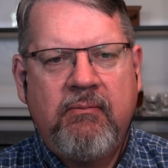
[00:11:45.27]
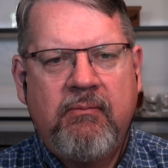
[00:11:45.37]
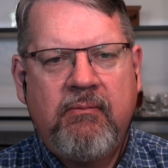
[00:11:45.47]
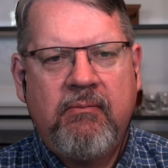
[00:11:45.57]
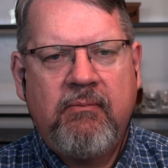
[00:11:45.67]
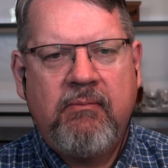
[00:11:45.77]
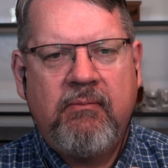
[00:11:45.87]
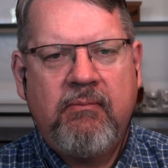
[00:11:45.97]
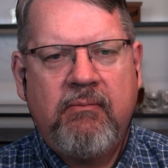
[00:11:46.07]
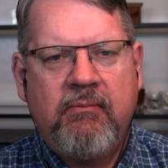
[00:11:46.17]

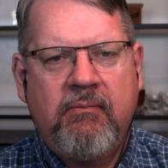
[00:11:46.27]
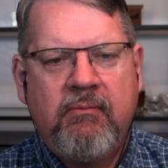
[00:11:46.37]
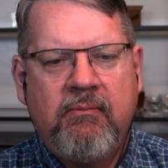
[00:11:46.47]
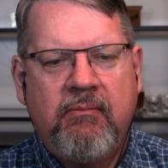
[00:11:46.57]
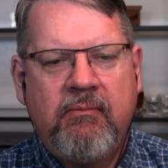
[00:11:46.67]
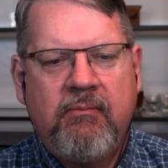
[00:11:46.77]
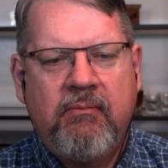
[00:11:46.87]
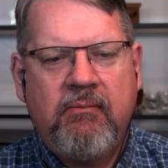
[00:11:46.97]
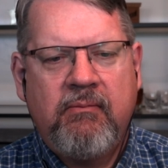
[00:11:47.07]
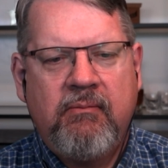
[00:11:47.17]

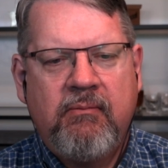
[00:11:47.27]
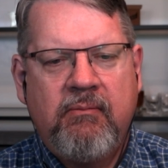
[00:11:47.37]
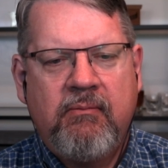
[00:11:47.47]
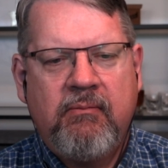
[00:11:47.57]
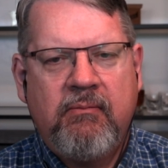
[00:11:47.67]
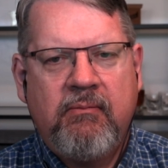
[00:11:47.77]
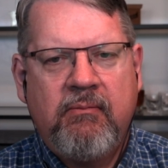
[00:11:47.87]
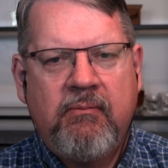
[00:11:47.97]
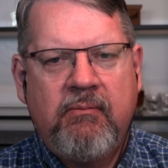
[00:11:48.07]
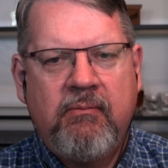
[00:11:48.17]

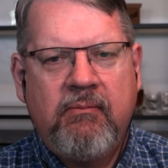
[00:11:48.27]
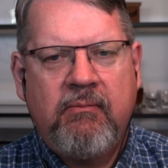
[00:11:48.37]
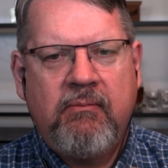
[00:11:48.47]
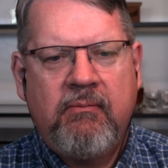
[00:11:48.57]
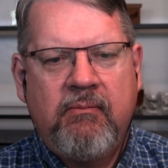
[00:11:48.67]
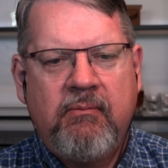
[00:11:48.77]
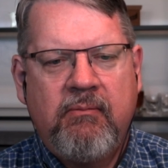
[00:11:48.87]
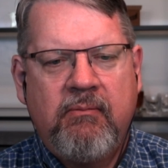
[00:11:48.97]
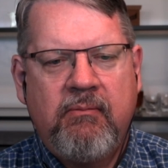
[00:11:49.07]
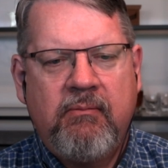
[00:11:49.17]

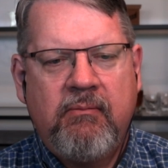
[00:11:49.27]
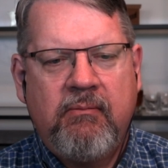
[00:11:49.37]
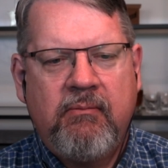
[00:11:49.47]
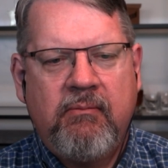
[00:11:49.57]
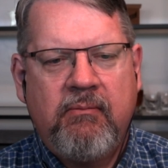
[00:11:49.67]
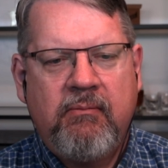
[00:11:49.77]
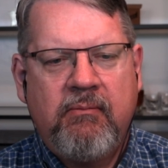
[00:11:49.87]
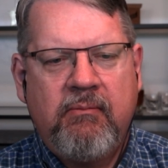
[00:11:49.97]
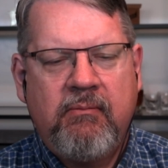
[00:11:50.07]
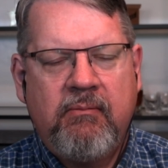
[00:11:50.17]

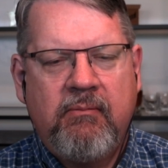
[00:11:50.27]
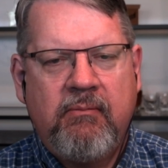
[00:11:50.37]
The person shown says nothing.